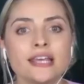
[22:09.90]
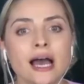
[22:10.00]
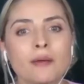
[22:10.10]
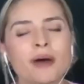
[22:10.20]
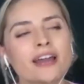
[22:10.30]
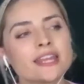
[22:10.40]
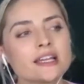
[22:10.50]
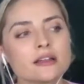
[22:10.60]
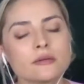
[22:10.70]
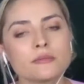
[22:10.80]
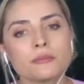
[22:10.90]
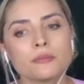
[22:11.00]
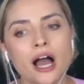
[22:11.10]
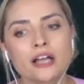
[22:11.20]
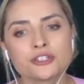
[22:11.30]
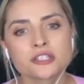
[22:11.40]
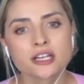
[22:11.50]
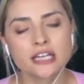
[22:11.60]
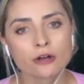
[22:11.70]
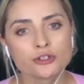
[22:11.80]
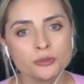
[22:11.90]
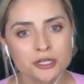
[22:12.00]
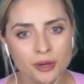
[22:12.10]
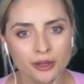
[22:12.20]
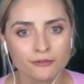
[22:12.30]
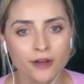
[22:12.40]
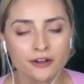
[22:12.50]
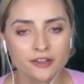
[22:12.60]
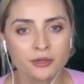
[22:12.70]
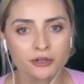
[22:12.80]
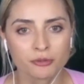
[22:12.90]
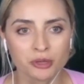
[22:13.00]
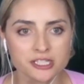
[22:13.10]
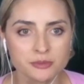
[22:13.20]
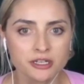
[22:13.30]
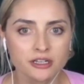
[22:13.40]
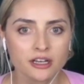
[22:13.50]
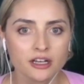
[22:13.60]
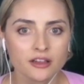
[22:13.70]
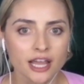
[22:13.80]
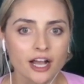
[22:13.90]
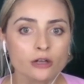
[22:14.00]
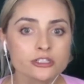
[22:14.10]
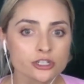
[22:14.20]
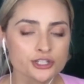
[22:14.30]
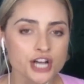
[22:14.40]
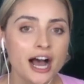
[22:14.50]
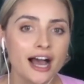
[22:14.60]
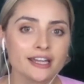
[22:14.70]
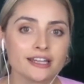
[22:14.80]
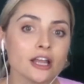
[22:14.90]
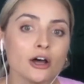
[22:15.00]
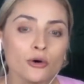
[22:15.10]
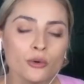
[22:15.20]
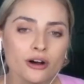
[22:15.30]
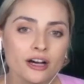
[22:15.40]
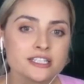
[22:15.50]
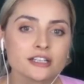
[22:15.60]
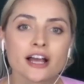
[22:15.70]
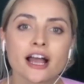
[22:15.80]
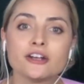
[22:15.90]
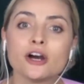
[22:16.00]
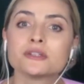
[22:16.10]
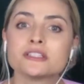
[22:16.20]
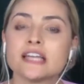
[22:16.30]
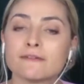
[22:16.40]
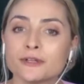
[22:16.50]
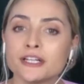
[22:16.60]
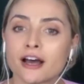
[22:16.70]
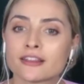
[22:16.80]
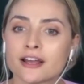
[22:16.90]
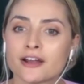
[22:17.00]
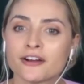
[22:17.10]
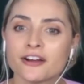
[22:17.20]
but I think I just like care too much about like finding them a good replacement. Like I'll search high and low until like I know it's definitely not there.